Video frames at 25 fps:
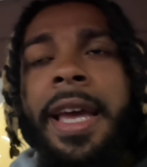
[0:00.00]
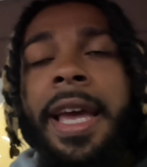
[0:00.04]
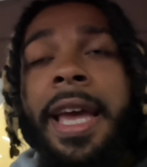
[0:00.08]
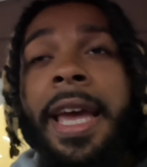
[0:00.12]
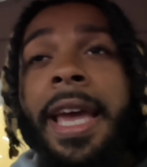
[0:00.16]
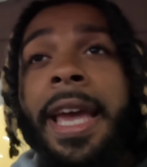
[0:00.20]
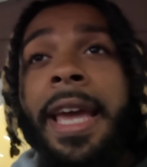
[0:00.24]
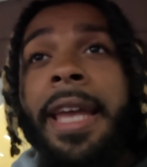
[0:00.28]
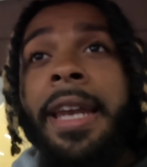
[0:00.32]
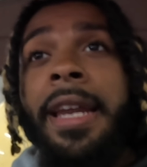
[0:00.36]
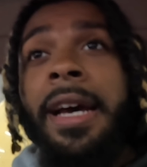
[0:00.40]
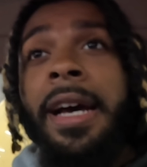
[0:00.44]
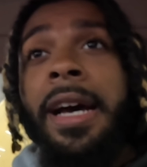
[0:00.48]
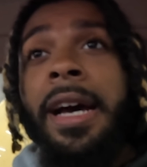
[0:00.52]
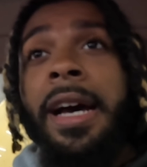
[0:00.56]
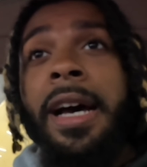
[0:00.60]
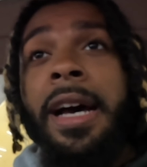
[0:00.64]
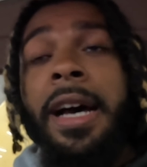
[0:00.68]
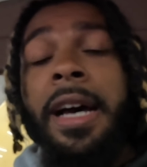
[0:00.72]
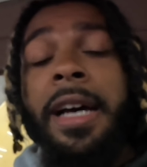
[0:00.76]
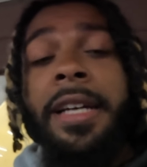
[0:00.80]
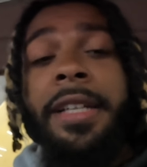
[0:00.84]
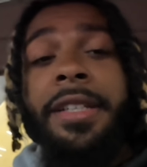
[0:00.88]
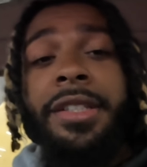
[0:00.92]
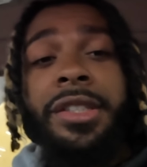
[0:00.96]
And
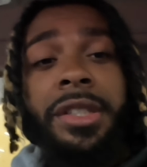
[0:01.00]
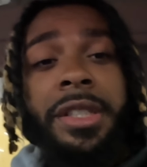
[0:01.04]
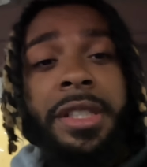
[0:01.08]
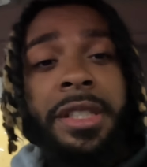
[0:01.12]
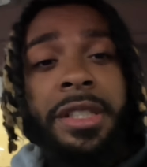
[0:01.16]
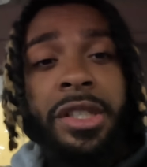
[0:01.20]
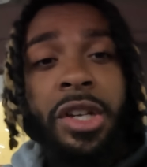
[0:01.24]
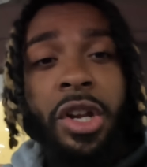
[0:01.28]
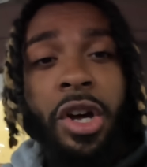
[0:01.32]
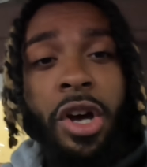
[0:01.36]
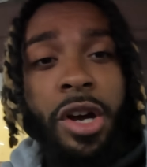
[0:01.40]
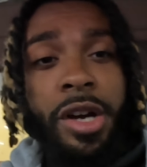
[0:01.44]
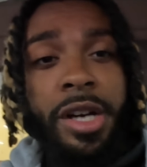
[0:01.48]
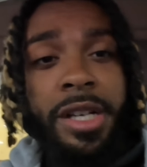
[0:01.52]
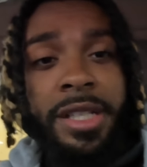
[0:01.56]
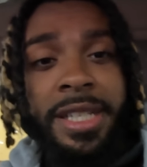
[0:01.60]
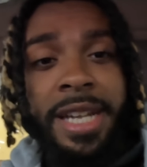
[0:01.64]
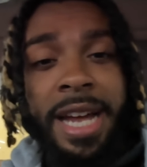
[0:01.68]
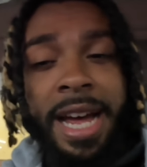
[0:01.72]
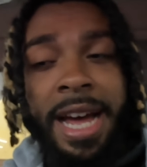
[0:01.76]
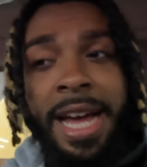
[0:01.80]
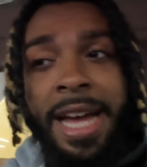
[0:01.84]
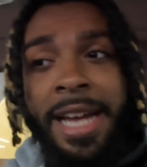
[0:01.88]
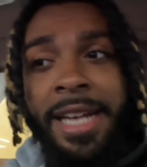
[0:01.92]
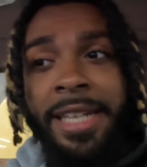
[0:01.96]
as long
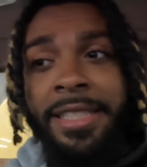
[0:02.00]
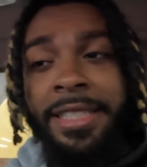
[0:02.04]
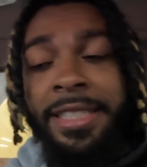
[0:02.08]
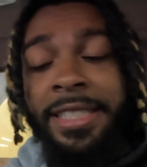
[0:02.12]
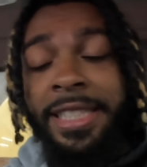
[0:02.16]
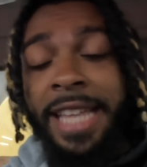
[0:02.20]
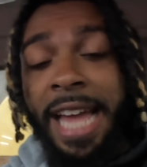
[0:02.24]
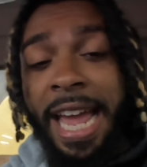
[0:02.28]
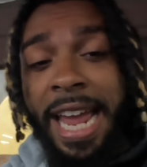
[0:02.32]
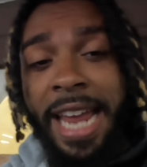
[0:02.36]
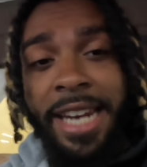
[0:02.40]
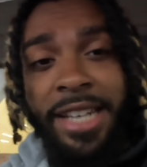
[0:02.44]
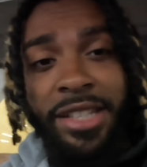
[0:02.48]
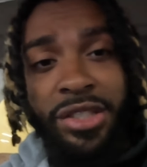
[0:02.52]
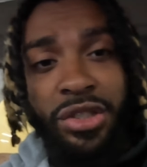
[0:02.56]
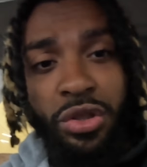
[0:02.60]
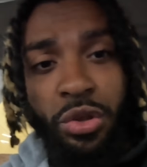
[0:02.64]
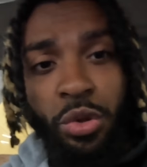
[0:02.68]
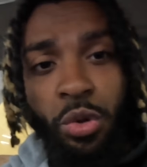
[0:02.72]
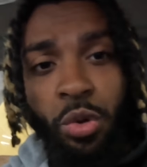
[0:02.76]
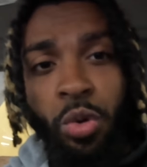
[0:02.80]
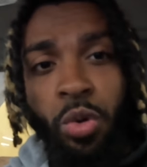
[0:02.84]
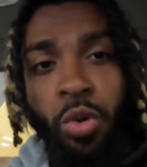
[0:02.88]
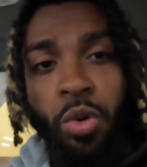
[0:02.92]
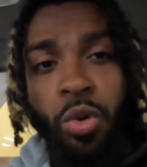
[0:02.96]
as I stayed in
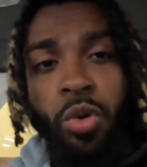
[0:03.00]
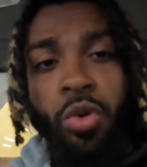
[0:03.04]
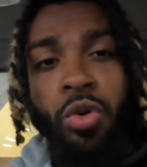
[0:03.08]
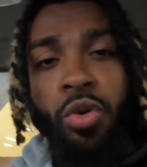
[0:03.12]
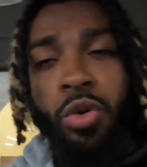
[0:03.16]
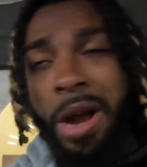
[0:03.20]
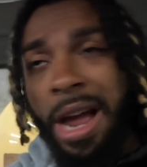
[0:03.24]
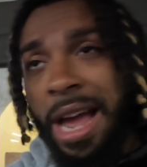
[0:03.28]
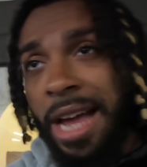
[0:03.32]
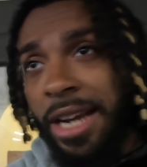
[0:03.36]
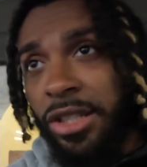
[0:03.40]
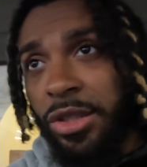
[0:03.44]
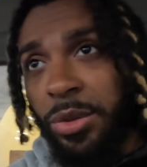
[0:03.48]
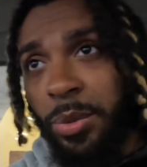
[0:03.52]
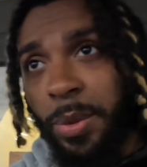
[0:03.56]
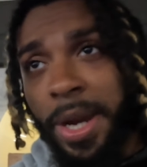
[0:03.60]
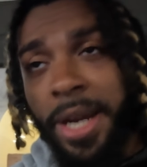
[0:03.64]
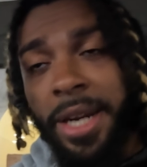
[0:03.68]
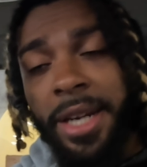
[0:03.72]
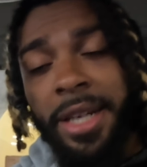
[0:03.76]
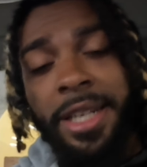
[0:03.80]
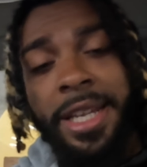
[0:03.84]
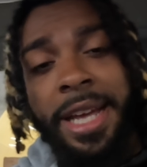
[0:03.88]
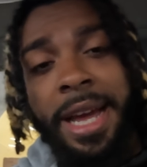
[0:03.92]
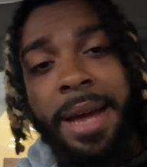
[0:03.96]
school,
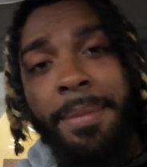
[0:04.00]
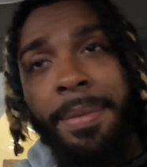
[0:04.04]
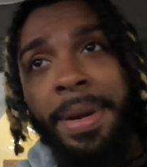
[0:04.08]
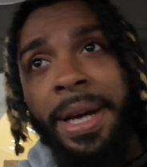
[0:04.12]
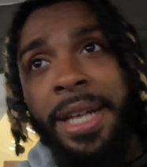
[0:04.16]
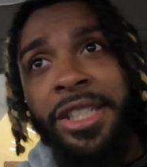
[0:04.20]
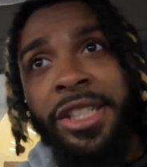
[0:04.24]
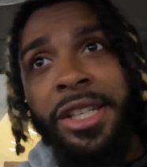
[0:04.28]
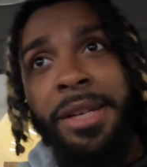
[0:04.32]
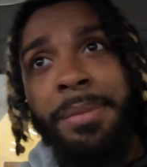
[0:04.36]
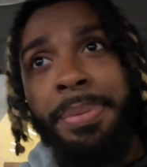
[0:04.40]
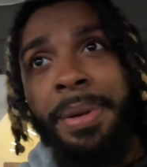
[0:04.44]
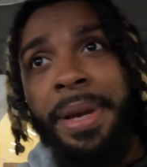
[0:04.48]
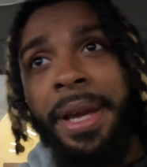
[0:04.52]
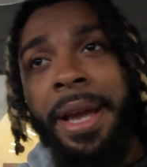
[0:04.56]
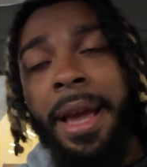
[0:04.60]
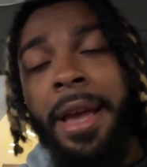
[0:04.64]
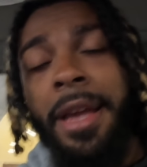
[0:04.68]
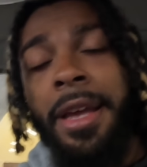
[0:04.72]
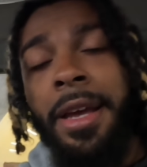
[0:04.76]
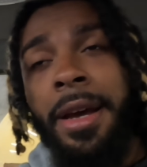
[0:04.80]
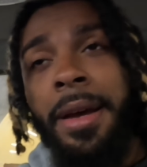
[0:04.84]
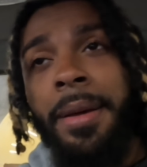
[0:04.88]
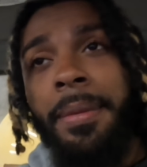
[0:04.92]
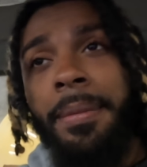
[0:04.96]
graduated, kept my
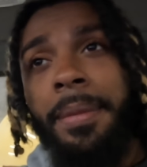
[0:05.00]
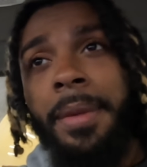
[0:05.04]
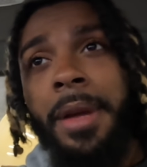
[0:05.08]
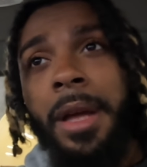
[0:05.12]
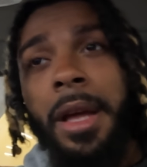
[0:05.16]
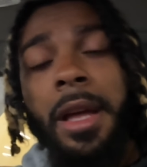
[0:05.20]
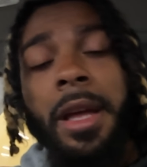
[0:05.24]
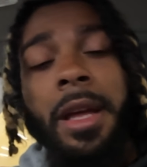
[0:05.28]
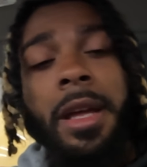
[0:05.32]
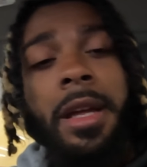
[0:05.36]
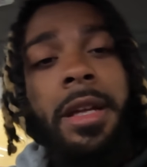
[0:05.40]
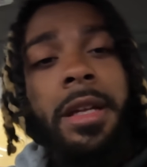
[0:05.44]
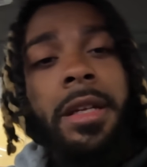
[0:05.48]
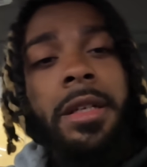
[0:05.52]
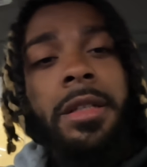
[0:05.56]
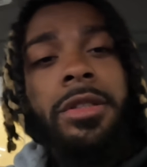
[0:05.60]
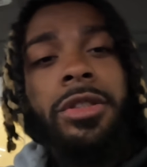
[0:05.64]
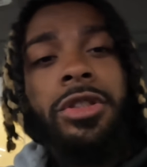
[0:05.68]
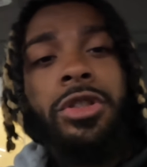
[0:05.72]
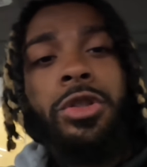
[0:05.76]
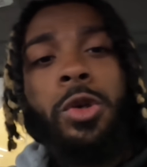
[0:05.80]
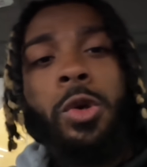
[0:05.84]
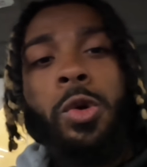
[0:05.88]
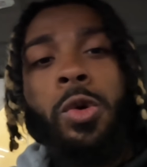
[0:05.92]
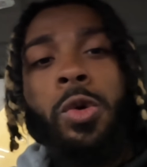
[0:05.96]
GPA up,
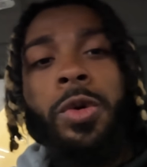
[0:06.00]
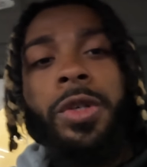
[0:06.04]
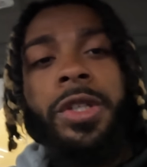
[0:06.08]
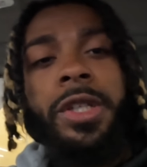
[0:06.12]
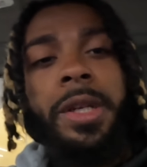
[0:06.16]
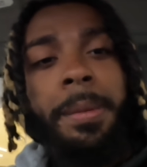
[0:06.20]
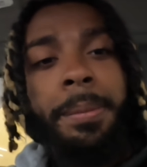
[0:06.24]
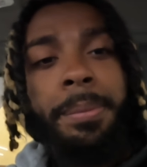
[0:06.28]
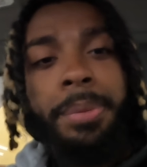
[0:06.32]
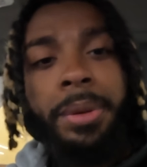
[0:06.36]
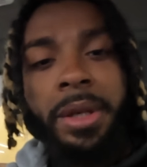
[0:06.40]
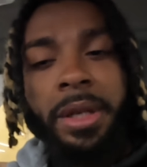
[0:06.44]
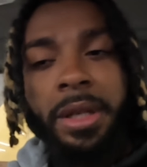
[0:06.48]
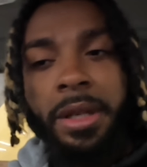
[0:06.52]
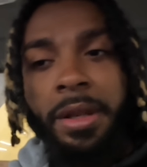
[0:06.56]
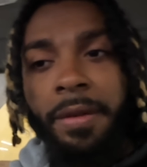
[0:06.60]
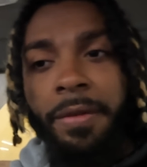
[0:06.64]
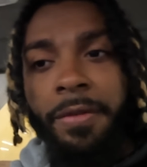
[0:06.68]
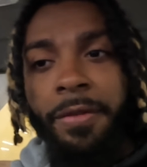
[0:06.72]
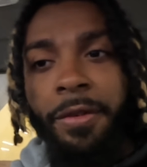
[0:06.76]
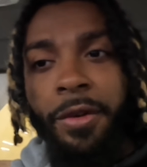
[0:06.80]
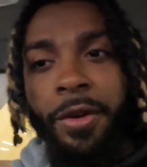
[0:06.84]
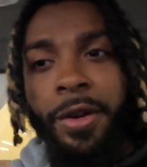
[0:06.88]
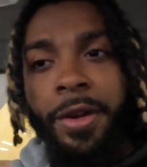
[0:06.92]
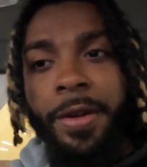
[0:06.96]
school was completely
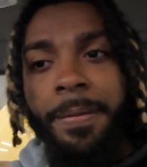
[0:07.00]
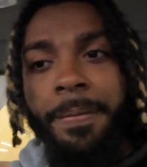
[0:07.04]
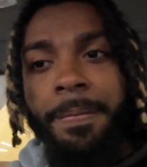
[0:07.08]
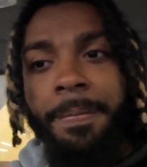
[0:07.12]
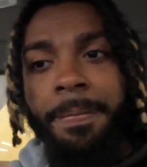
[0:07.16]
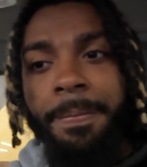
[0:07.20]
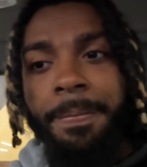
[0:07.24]
free.